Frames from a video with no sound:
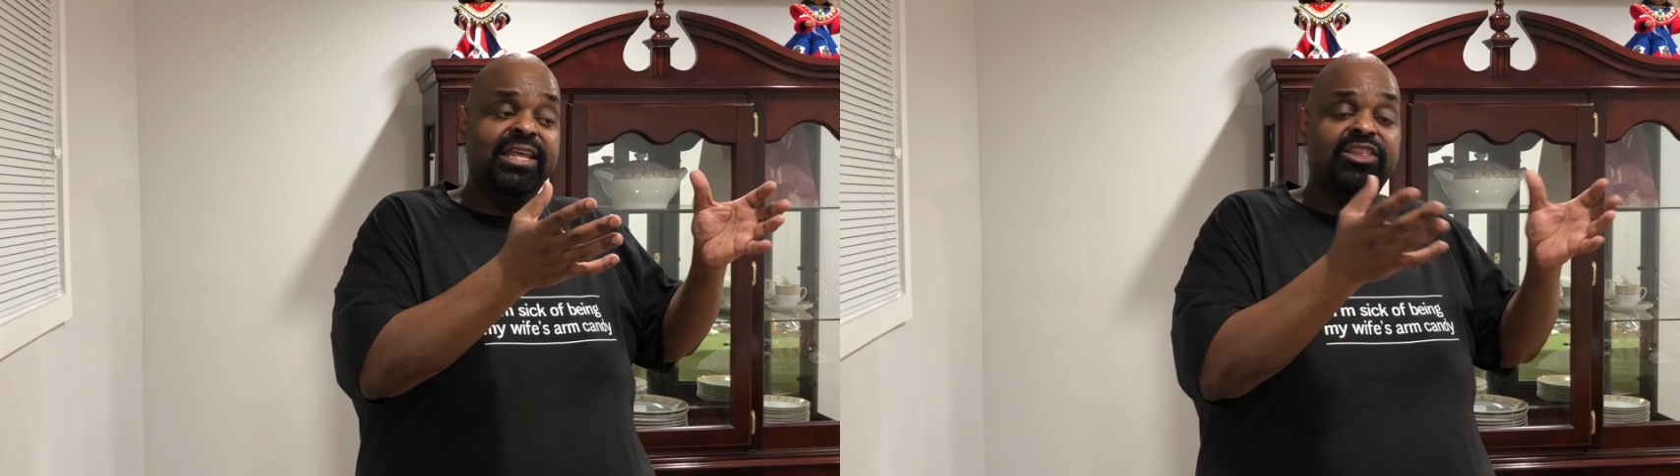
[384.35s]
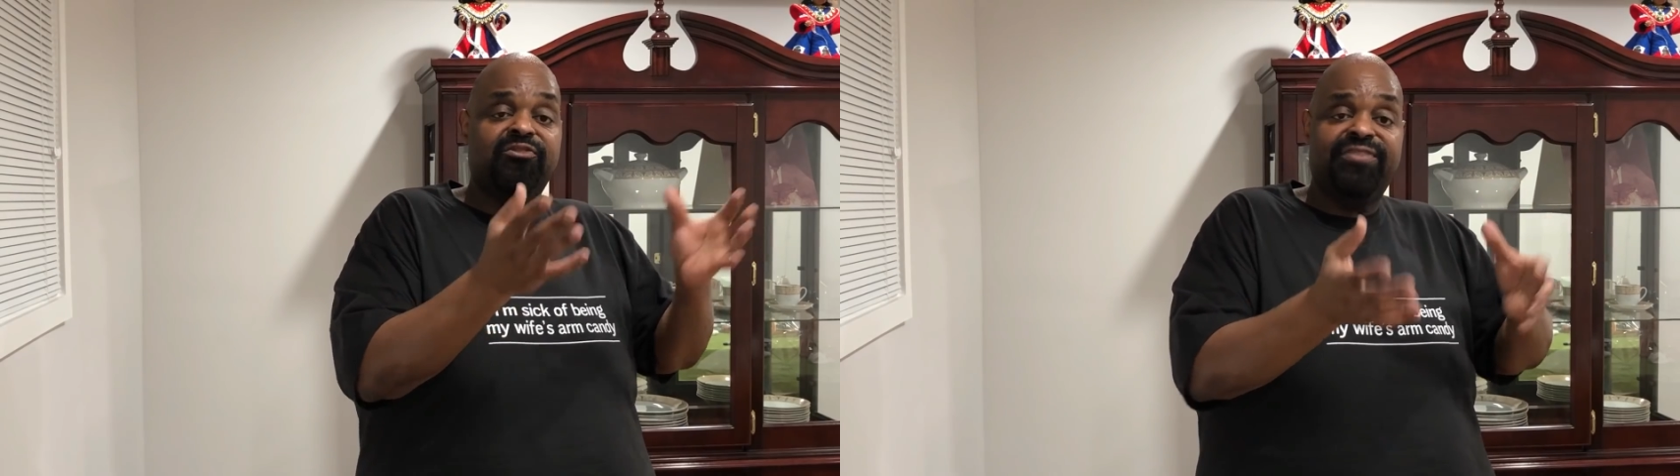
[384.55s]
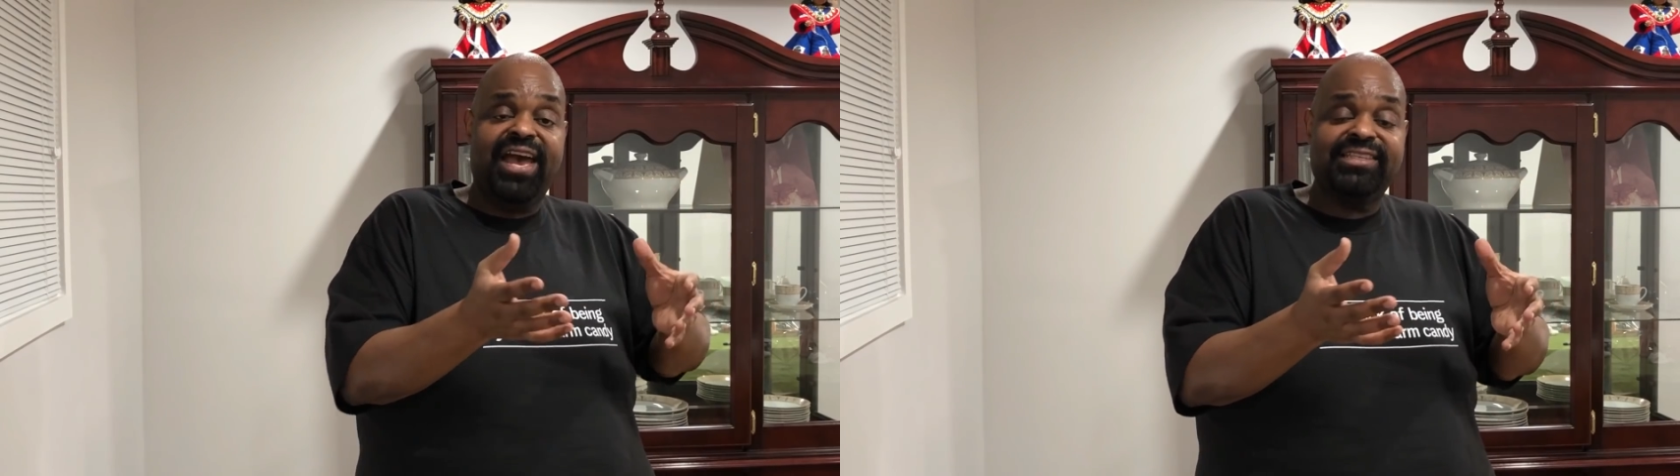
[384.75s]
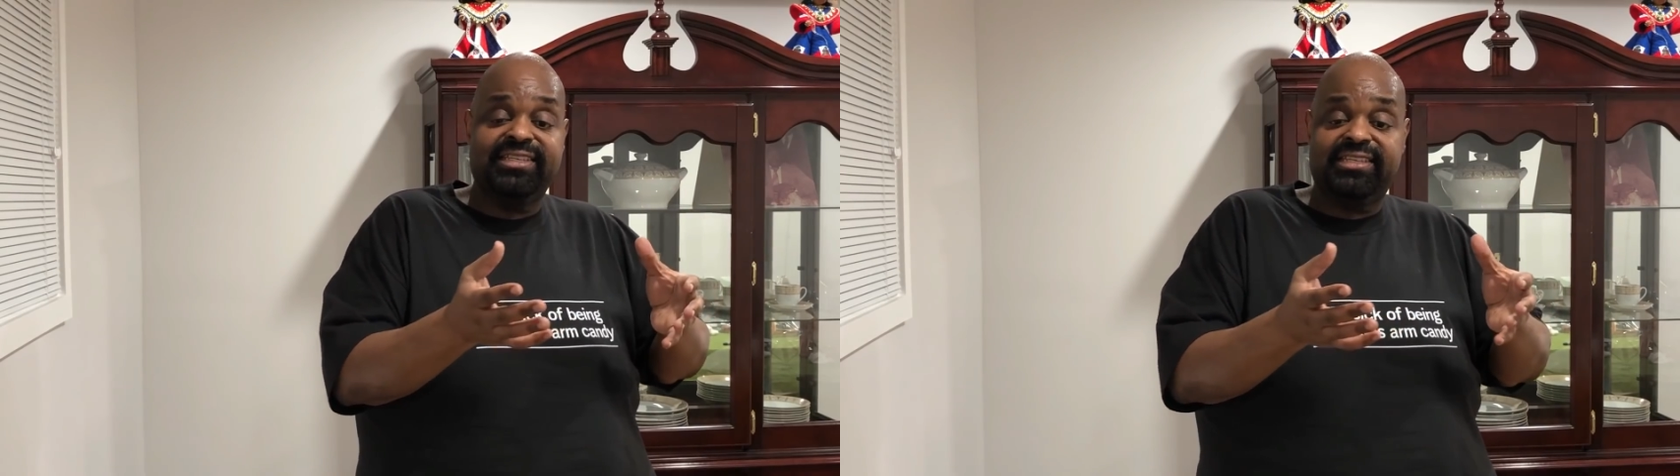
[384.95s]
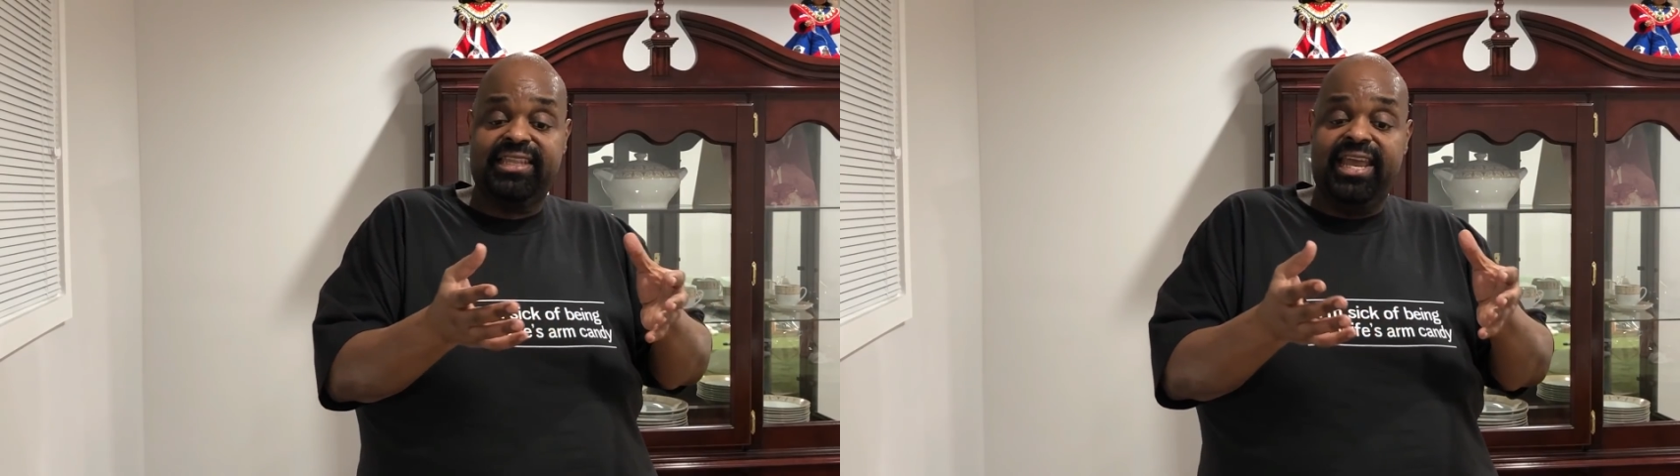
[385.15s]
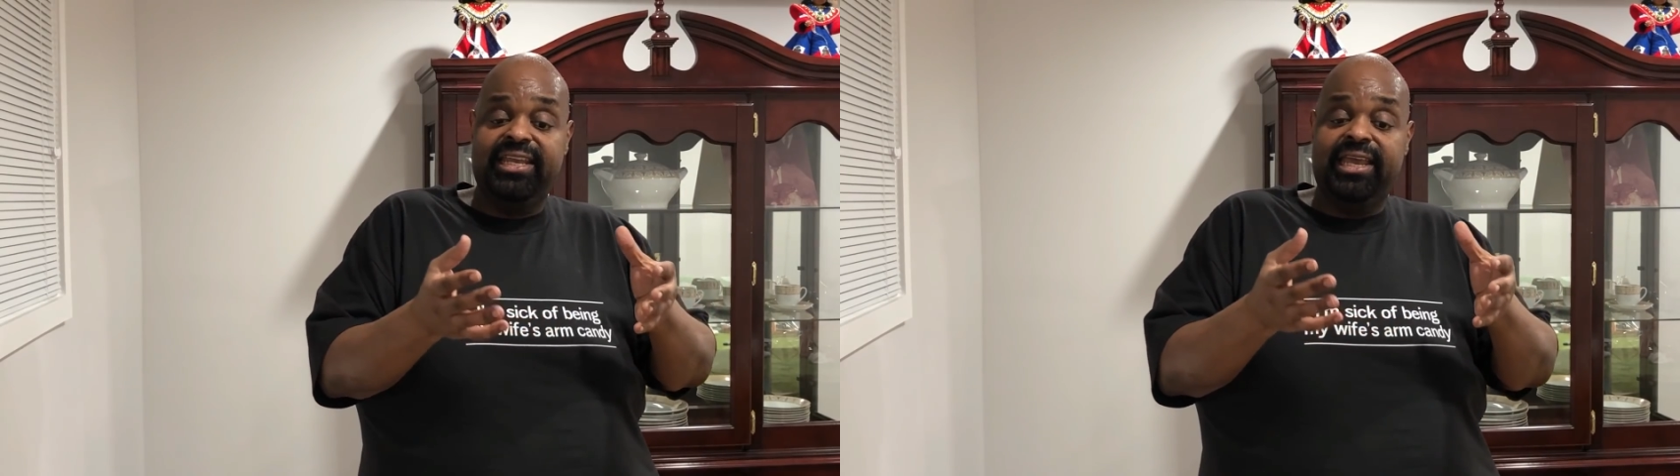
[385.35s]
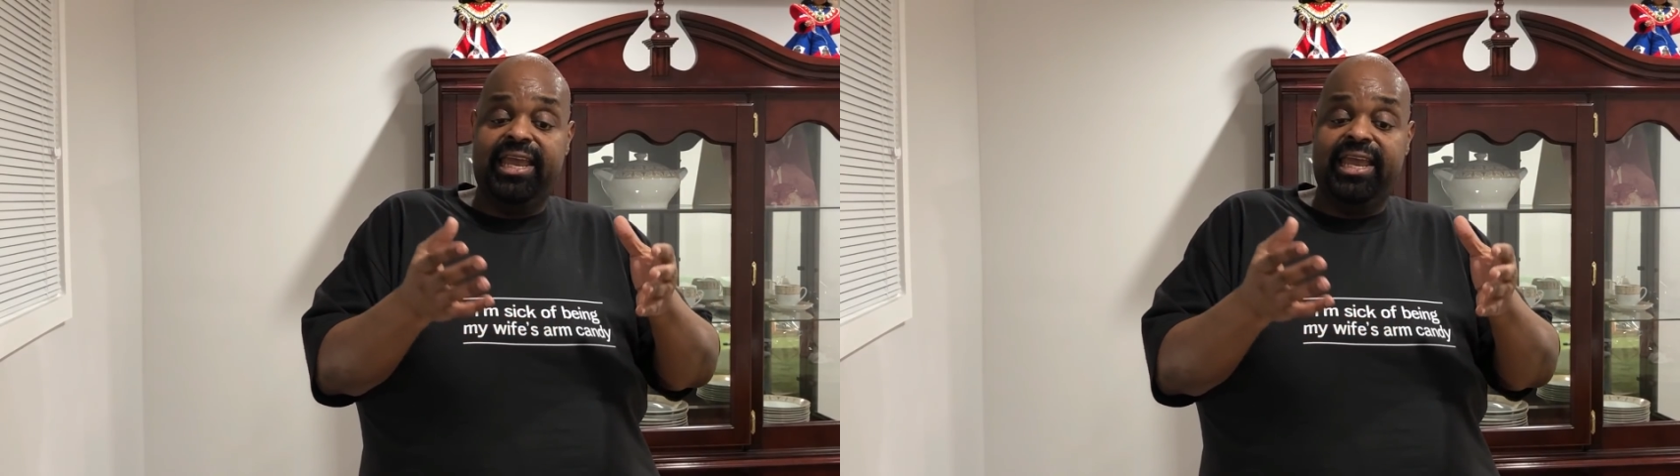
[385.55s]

the fasted state,